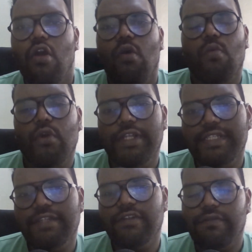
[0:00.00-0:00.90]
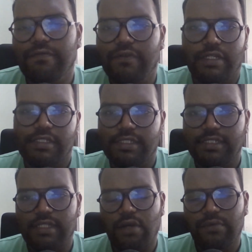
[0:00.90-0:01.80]
What is even worse
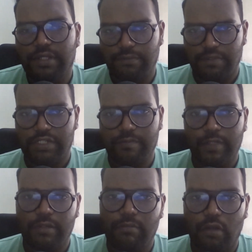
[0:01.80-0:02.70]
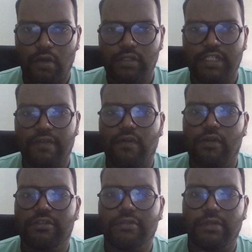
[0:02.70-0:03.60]
is now investment blogs have
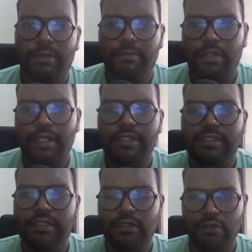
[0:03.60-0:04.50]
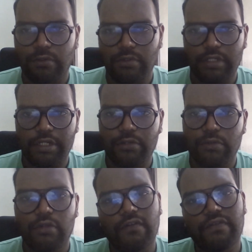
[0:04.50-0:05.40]
also embraced the golden
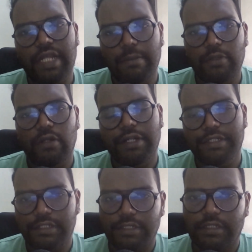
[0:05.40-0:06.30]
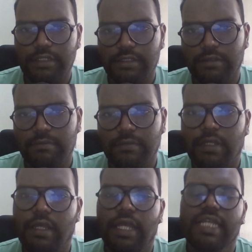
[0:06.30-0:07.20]
rule of tabloid journalism.
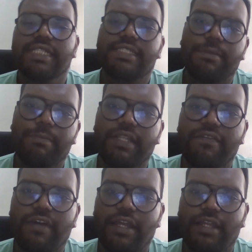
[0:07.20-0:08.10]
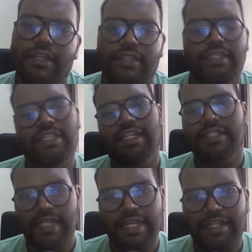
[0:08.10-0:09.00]
Simplify, then
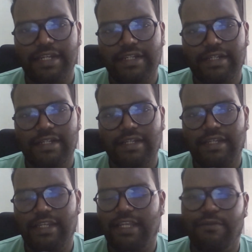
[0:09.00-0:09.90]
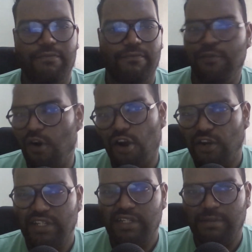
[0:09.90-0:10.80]
exaggerate. Like
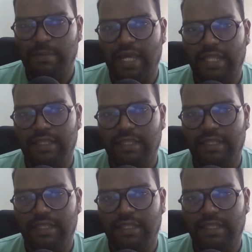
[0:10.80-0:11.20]
what, man?